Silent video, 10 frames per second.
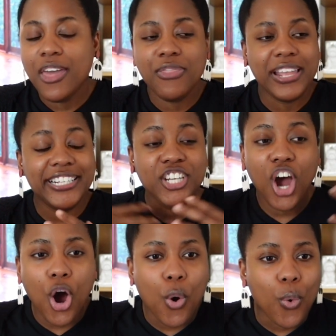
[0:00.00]
the
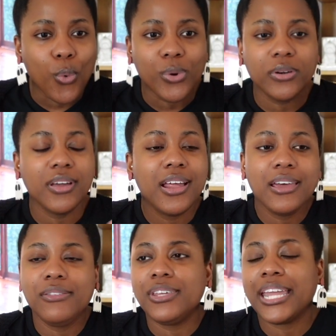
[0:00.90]
tone,
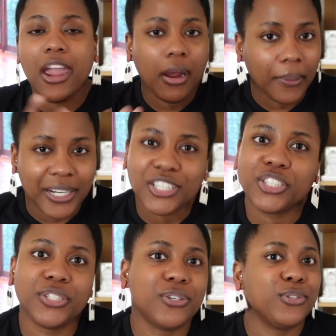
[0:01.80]
the
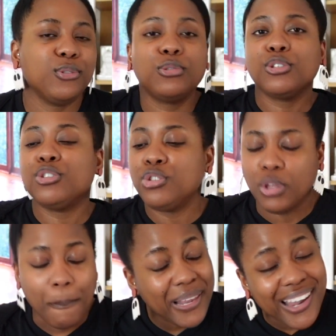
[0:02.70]
characters,
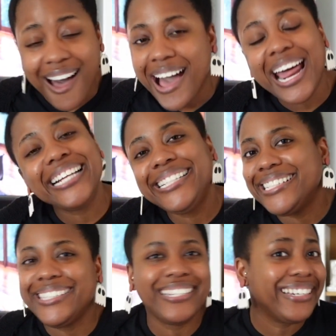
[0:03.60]
the plot. I
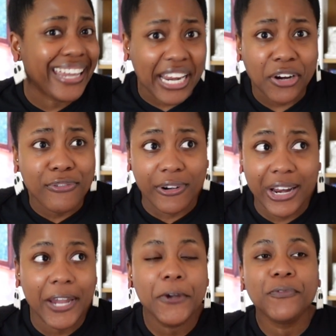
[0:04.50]
just didn't care for
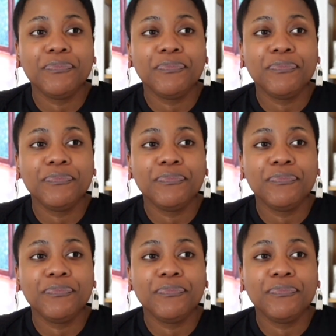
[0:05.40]
it.